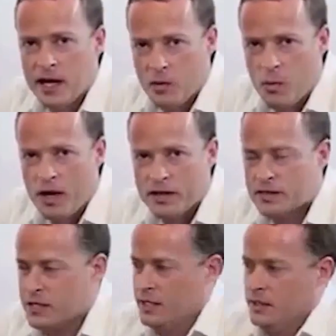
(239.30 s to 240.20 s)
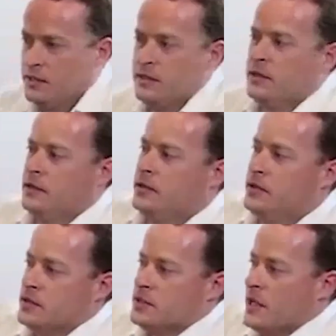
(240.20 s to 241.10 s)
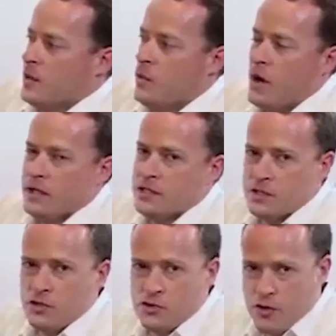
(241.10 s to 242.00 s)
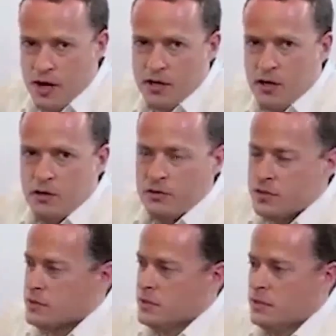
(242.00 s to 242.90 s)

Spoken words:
our waste tank, this is our waste drain hose,